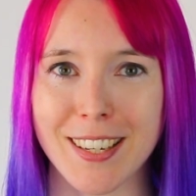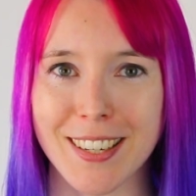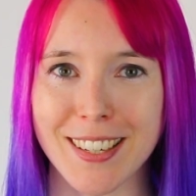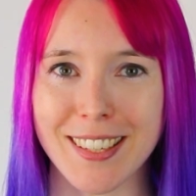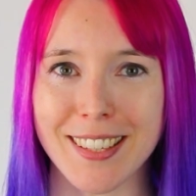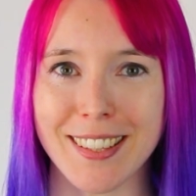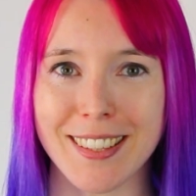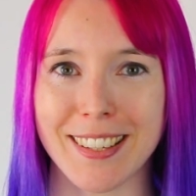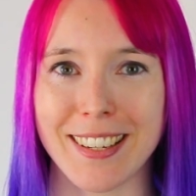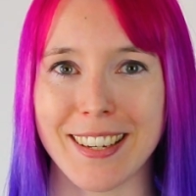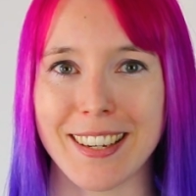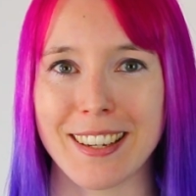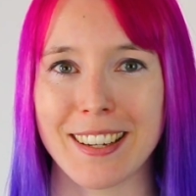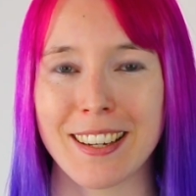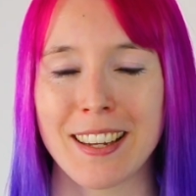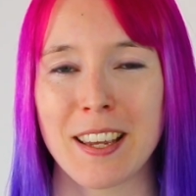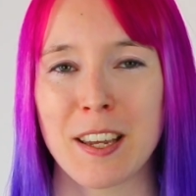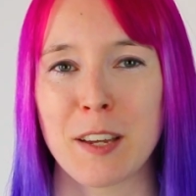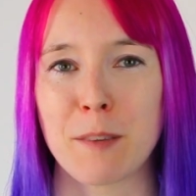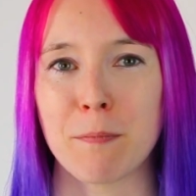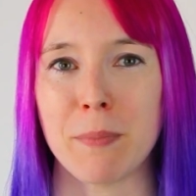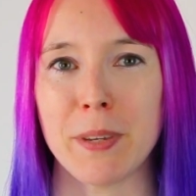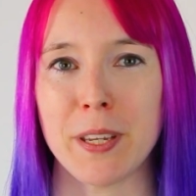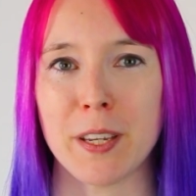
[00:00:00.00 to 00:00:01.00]
And I think
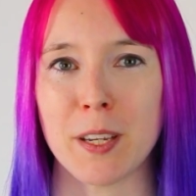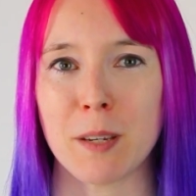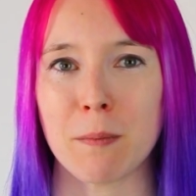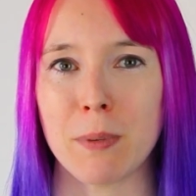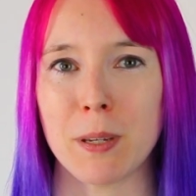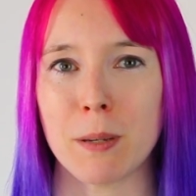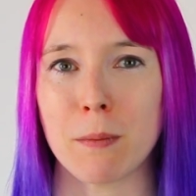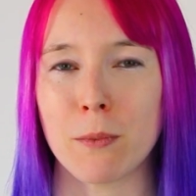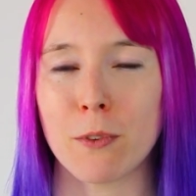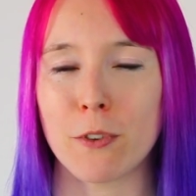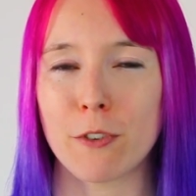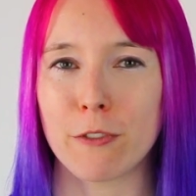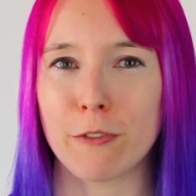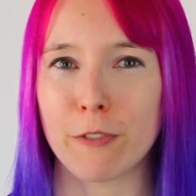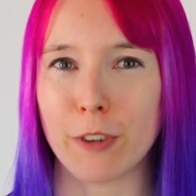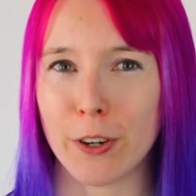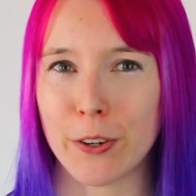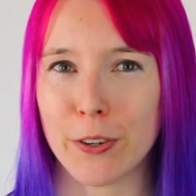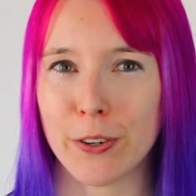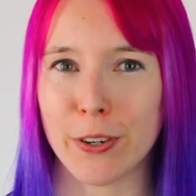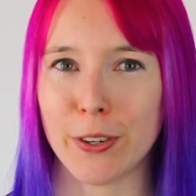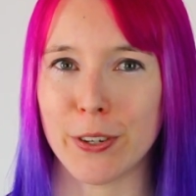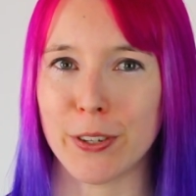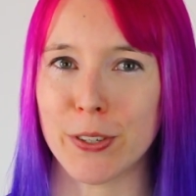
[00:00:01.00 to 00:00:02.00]
being a bit more
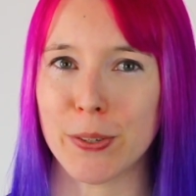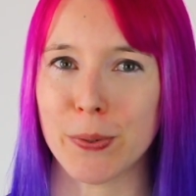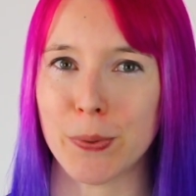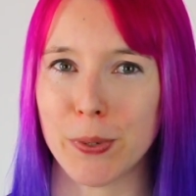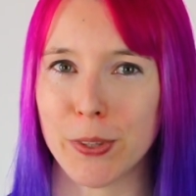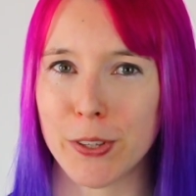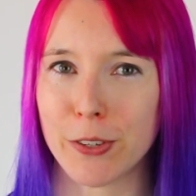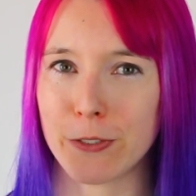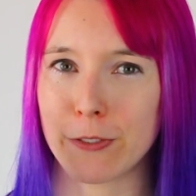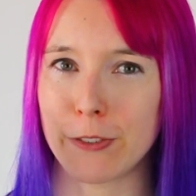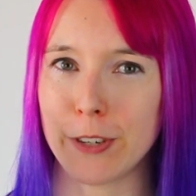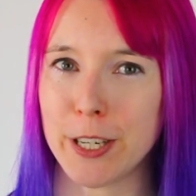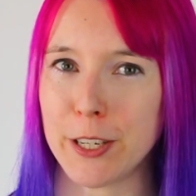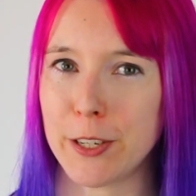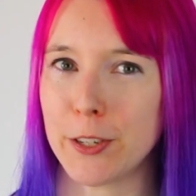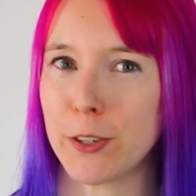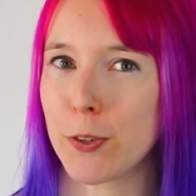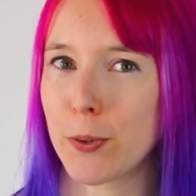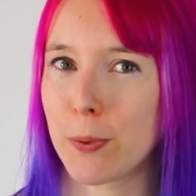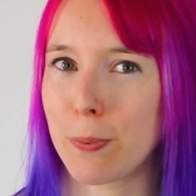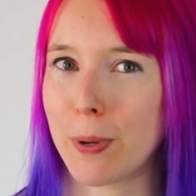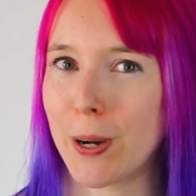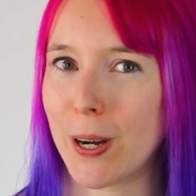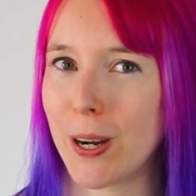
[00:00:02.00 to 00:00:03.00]
focused with a
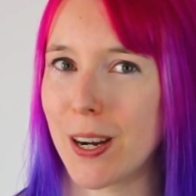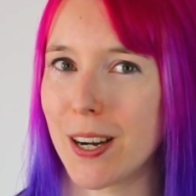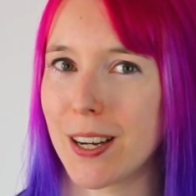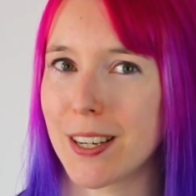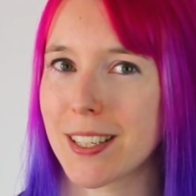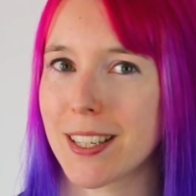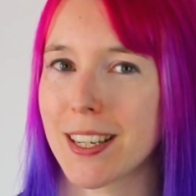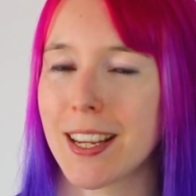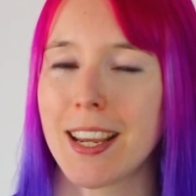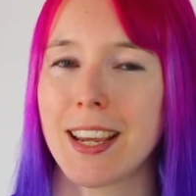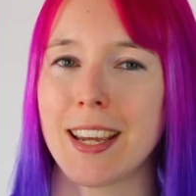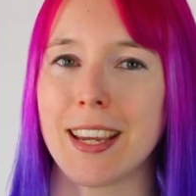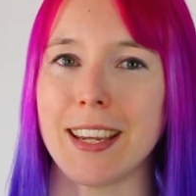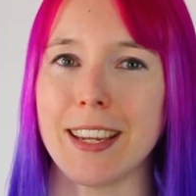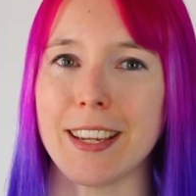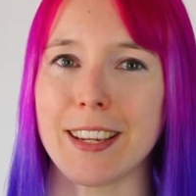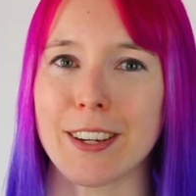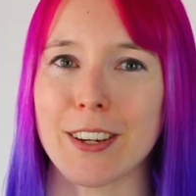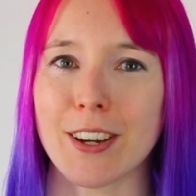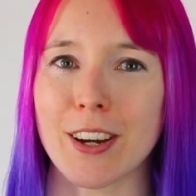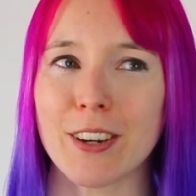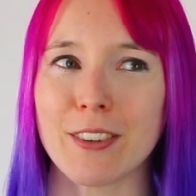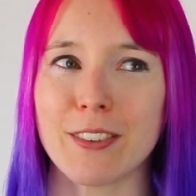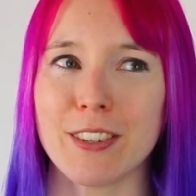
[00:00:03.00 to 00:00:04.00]
regional pass
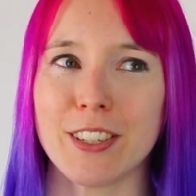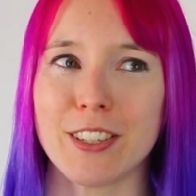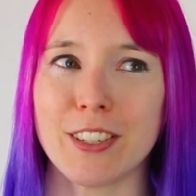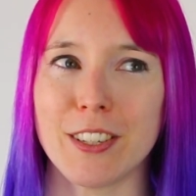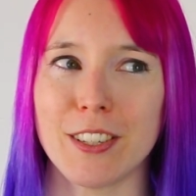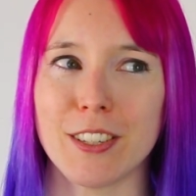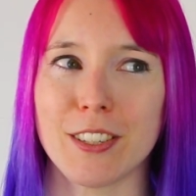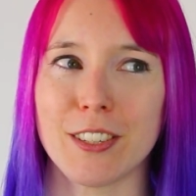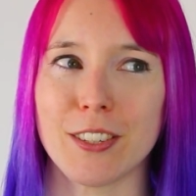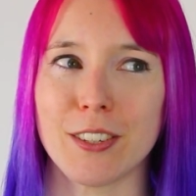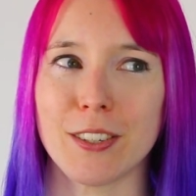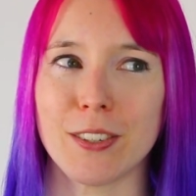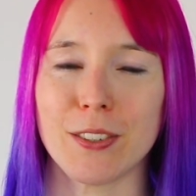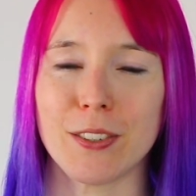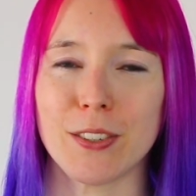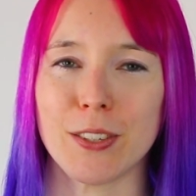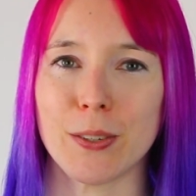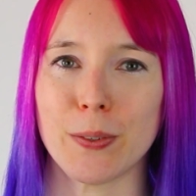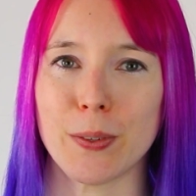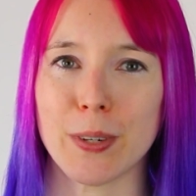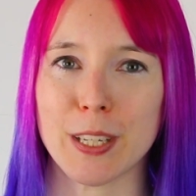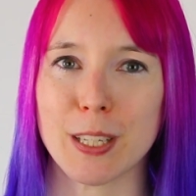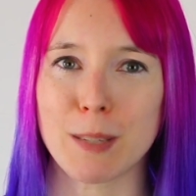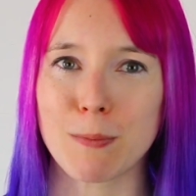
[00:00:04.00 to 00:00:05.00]
encourages you
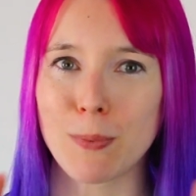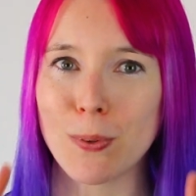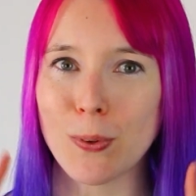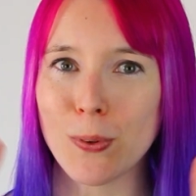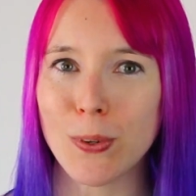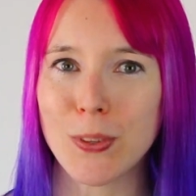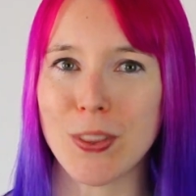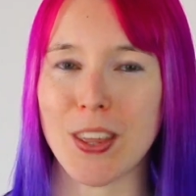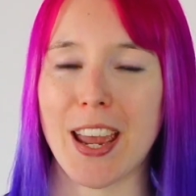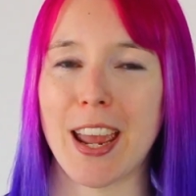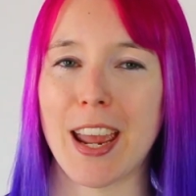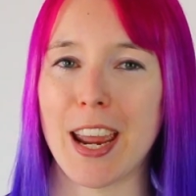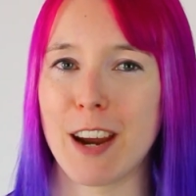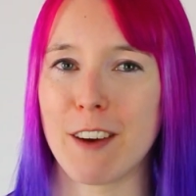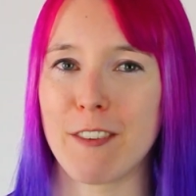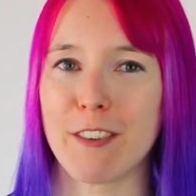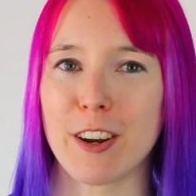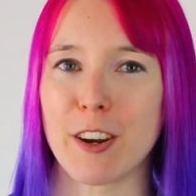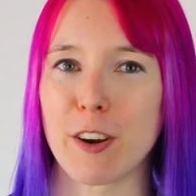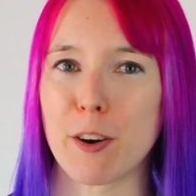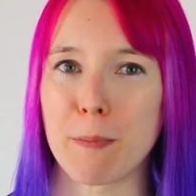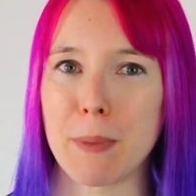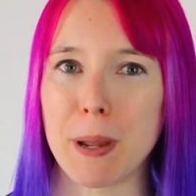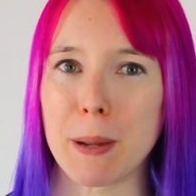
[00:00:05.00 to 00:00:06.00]
to explore the
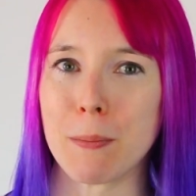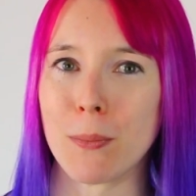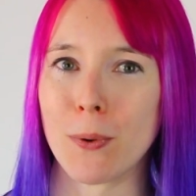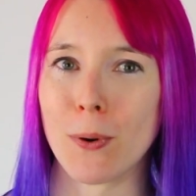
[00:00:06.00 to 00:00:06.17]
area a bit